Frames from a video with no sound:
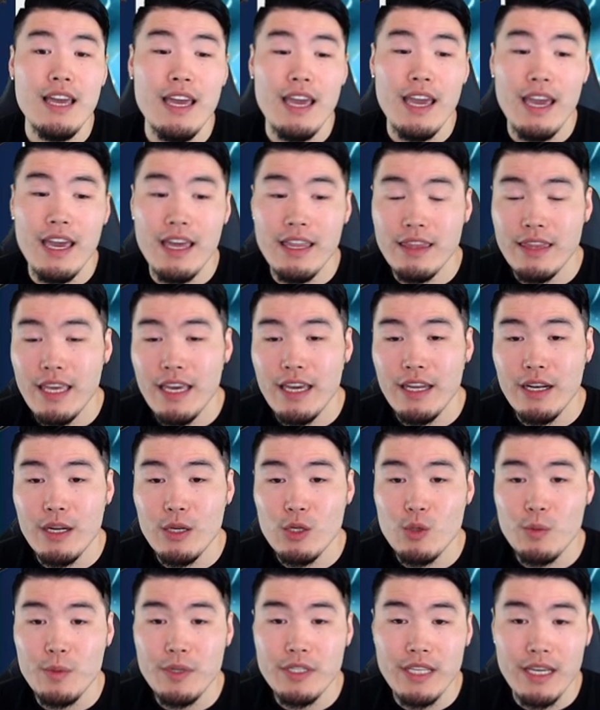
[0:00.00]
and then
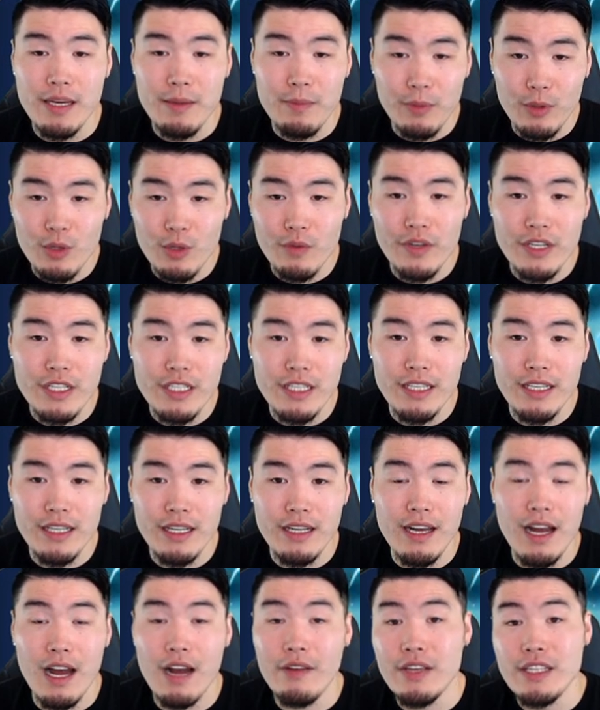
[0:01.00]
Super Saiyan Blue
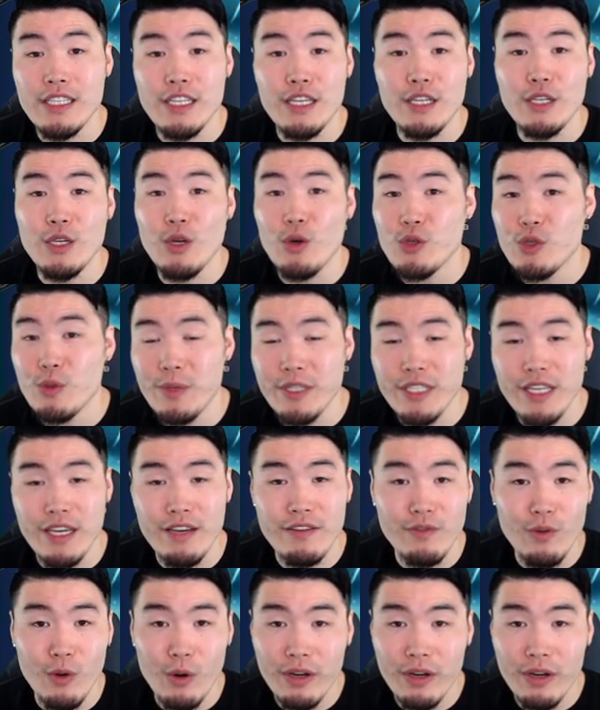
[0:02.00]
Vegeta, obviously no Super Saiyan 4